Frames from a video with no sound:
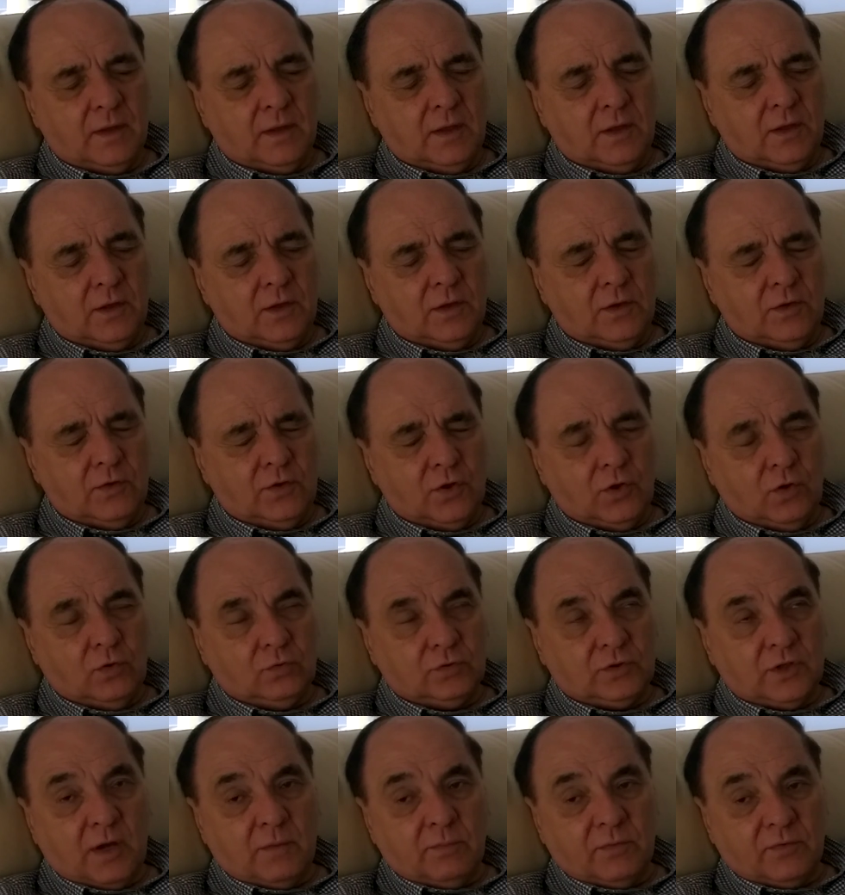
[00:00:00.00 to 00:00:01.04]
Yeah. The
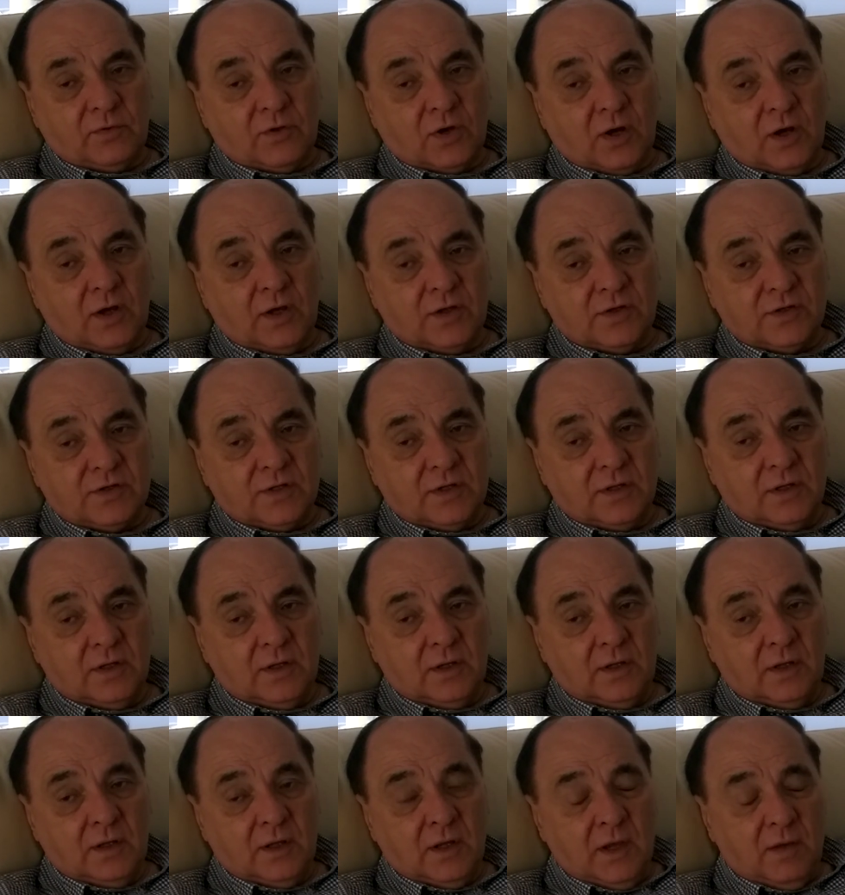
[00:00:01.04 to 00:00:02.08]
old type of tires.
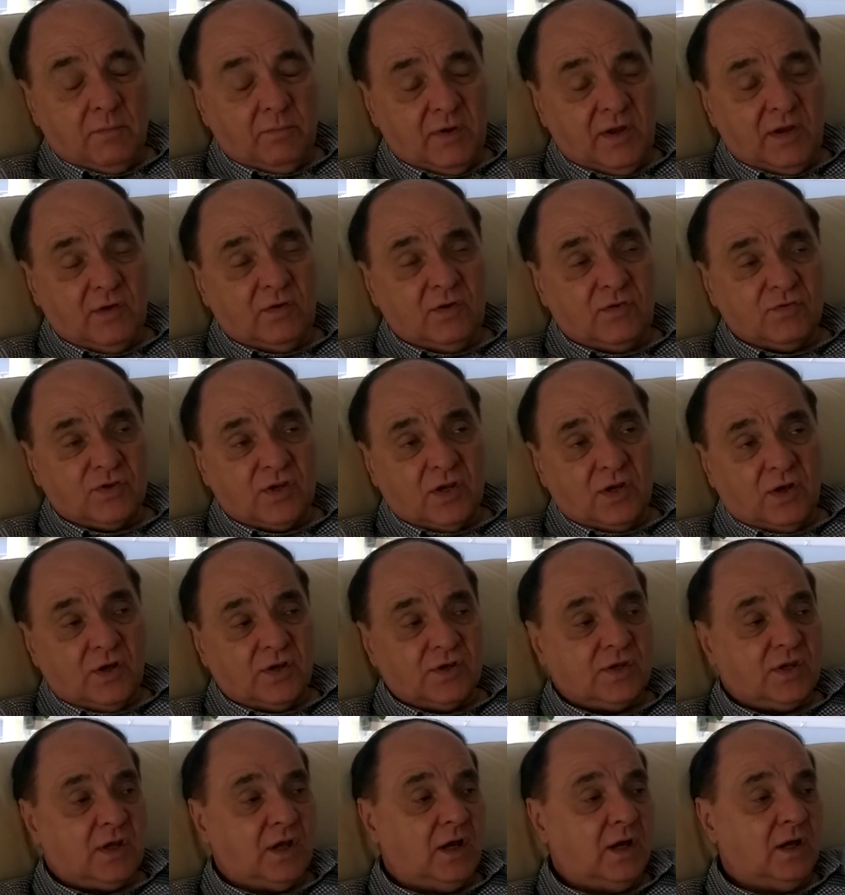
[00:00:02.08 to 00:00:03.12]
it was a
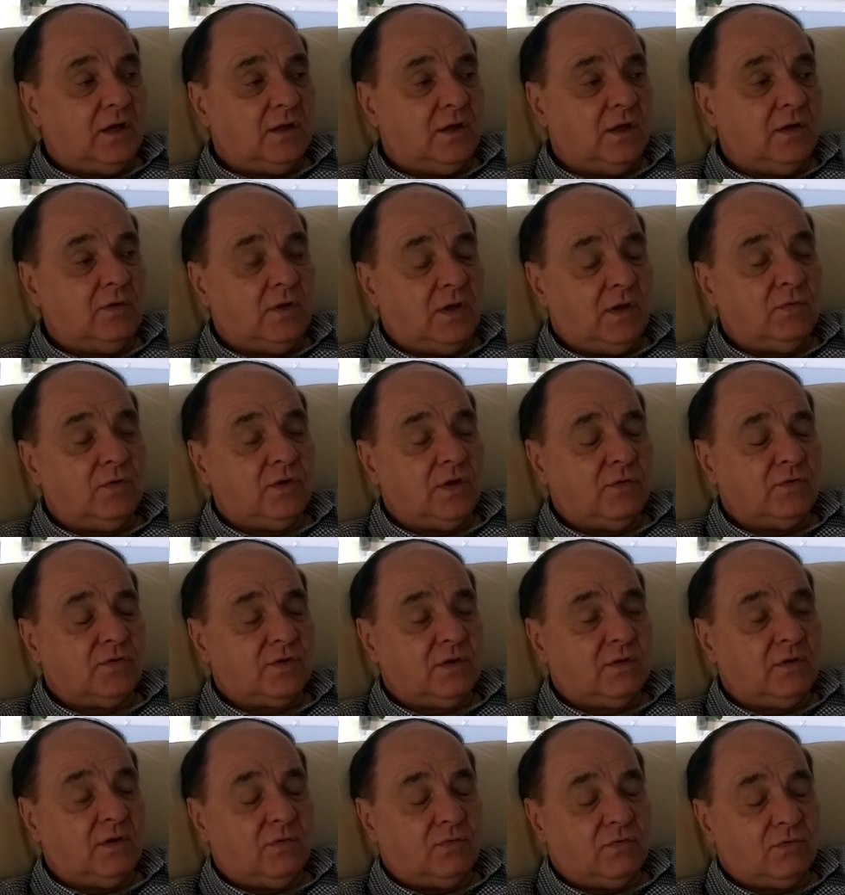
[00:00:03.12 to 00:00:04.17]
nice car. It, it, it was
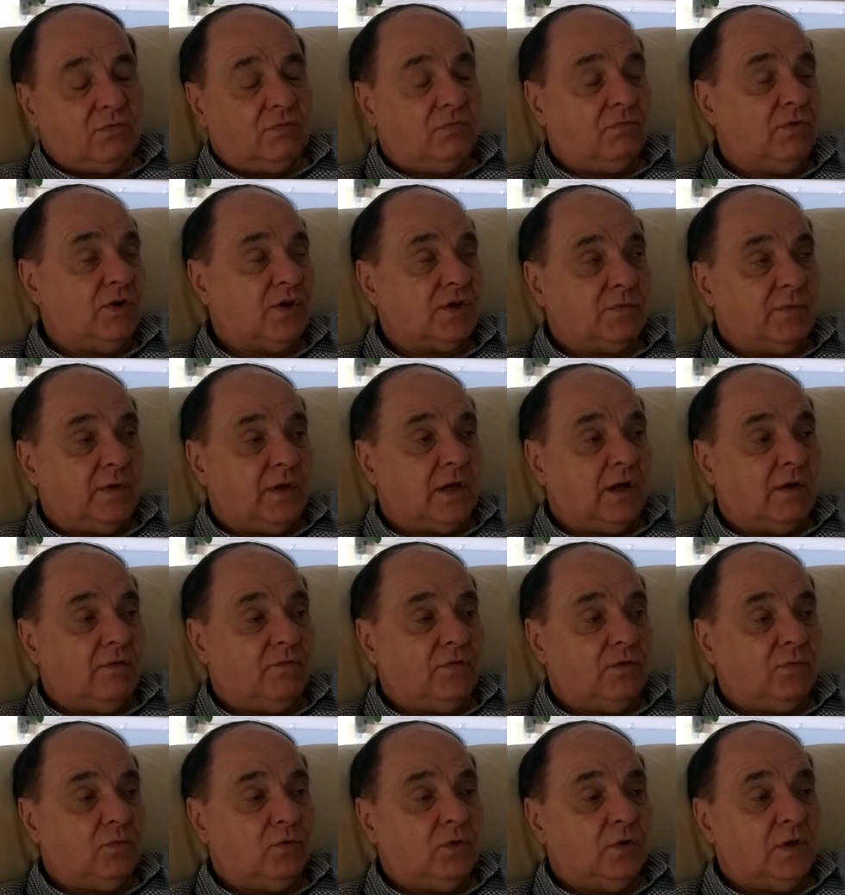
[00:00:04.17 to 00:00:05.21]
it was reasonably
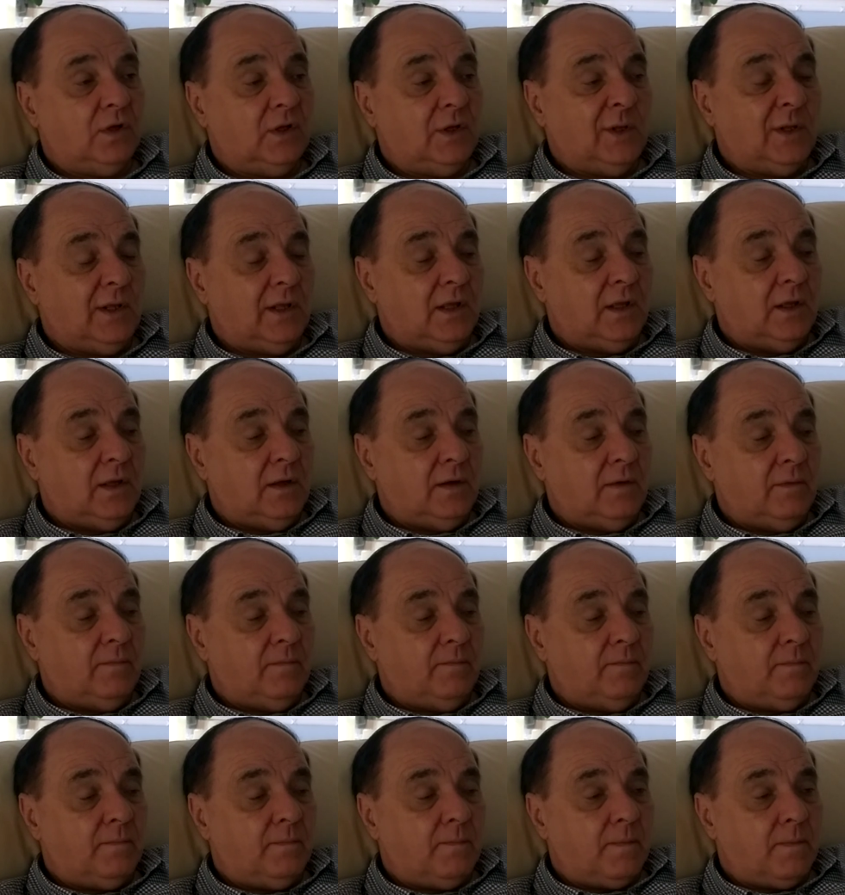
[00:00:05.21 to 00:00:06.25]
comfortable. A little bit of
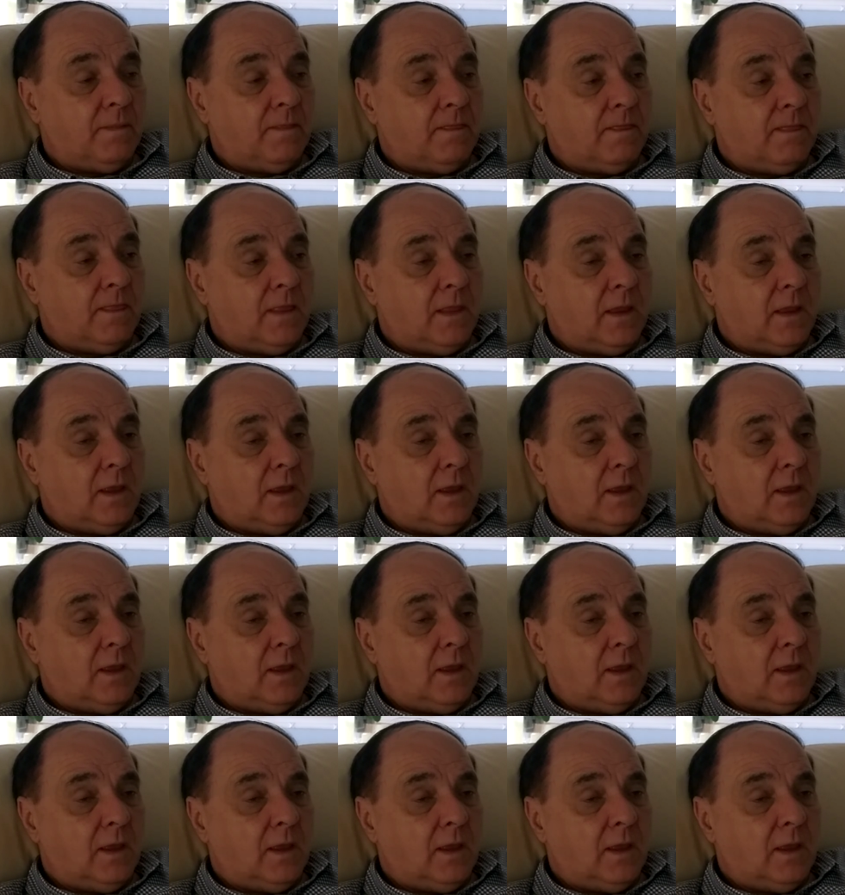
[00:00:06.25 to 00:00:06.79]
rust problem.